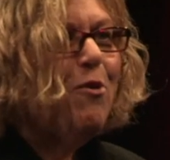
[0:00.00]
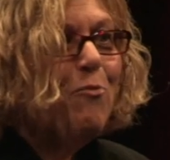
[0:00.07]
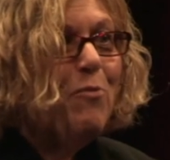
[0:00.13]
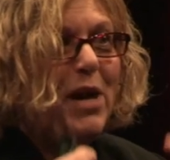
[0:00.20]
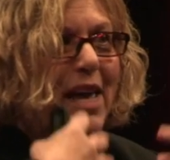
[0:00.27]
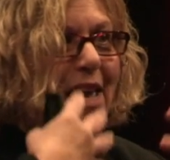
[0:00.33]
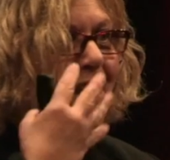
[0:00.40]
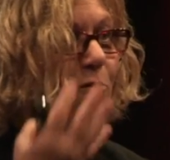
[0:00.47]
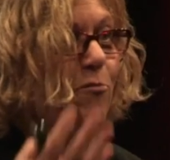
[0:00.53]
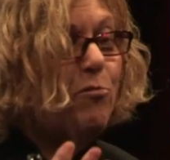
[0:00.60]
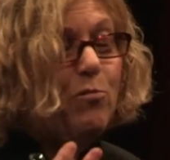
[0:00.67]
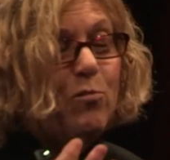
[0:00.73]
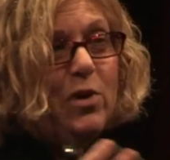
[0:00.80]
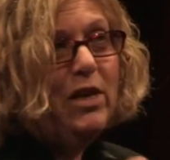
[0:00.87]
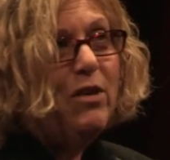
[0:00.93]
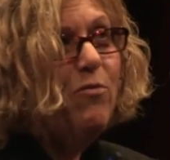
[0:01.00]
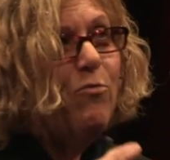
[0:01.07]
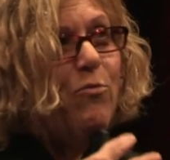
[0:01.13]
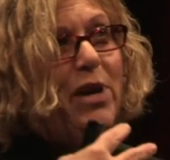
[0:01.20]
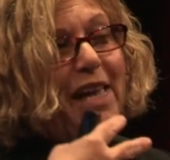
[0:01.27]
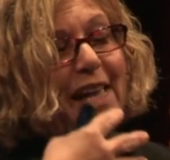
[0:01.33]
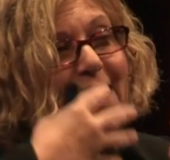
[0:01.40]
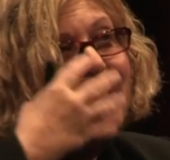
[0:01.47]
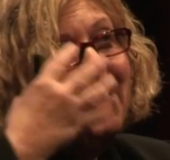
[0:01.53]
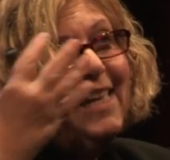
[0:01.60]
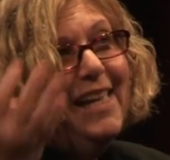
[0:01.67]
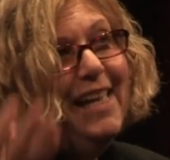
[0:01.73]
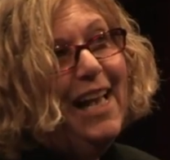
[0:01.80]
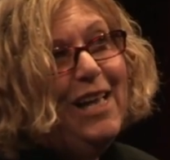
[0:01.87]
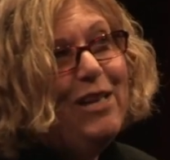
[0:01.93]

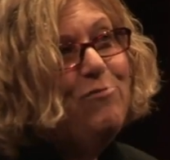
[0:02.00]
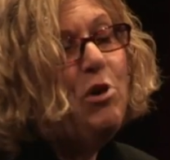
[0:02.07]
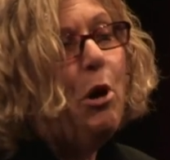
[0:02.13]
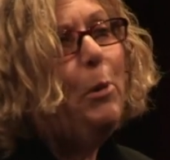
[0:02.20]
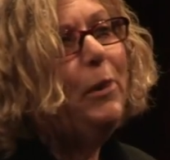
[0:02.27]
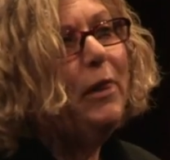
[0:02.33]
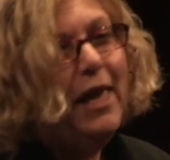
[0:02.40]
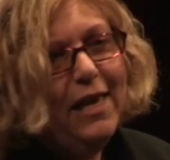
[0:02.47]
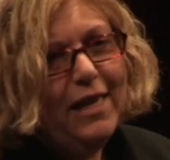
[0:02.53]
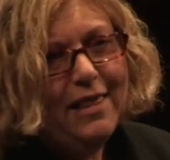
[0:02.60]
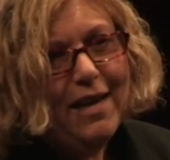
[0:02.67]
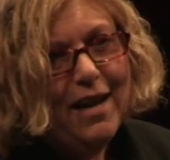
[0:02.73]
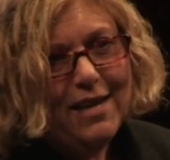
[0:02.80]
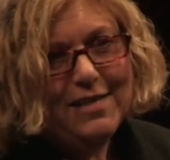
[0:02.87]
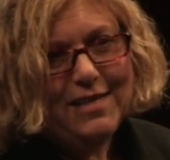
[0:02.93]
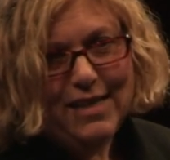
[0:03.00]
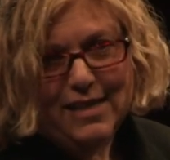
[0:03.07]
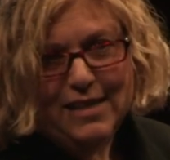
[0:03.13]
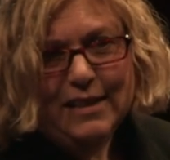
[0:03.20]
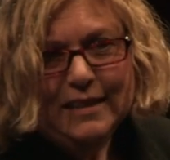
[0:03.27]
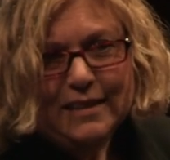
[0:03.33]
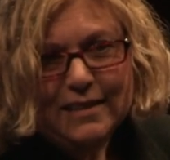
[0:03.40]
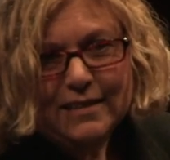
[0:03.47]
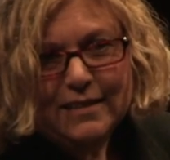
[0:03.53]
We don't like the idea